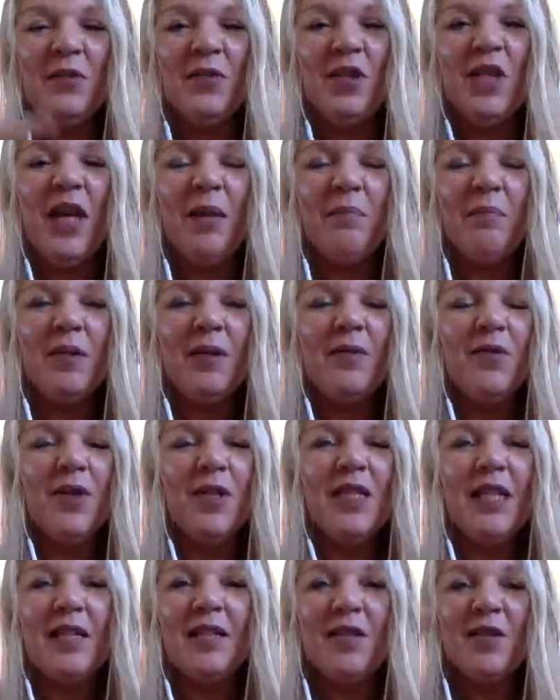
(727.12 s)
what happened
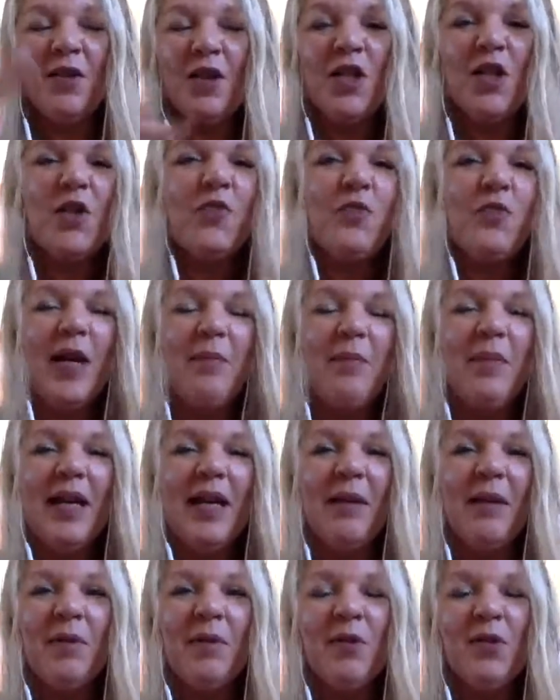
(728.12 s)
was I started to
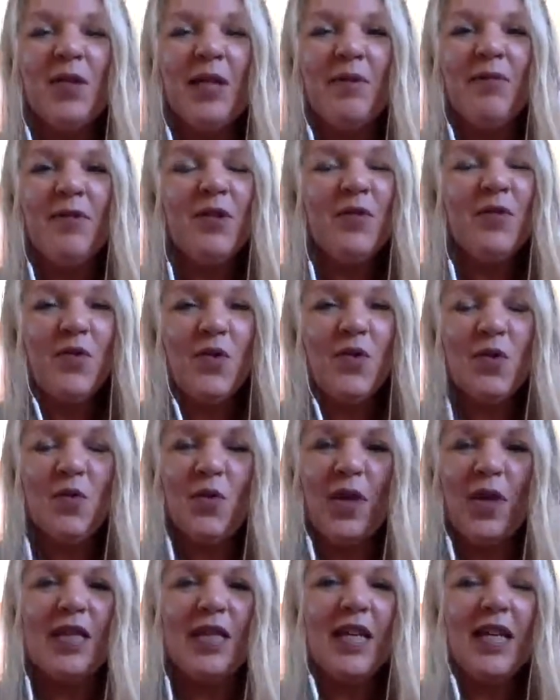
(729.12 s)
rambling because I was
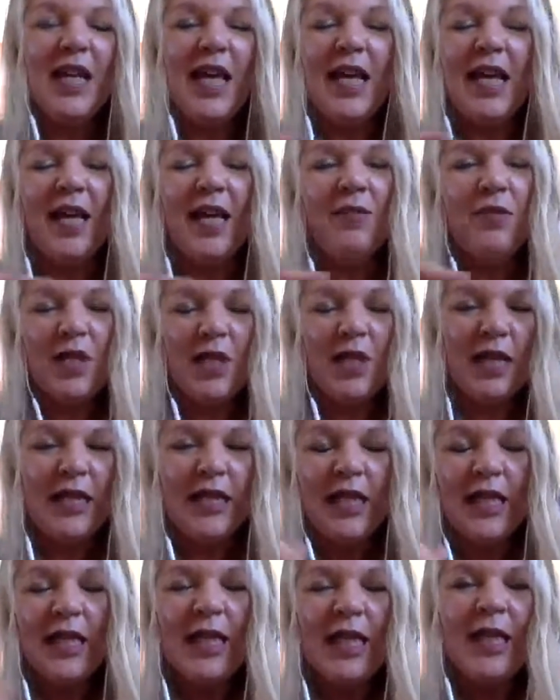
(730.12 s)
frustrated, and I was
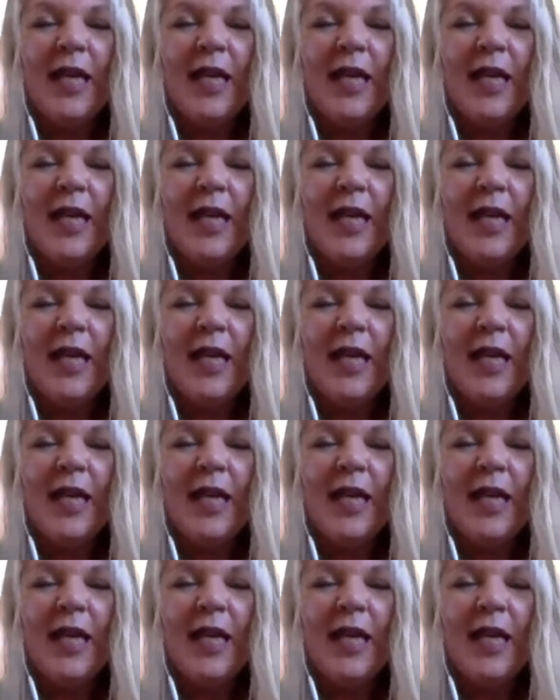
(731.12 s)
like,